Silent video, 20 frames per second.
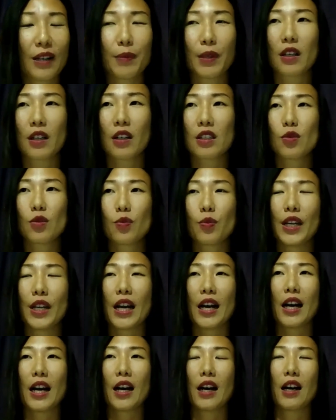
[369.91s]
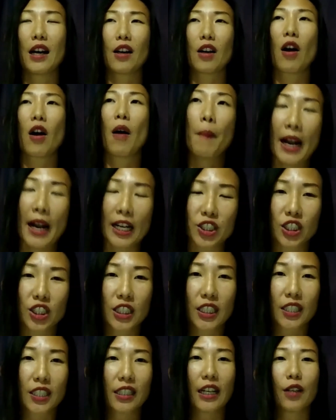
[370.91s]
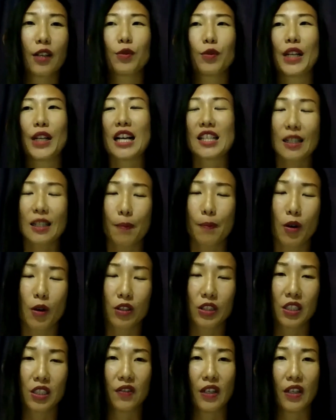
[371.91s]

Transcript: because we are compassionate and we are supportive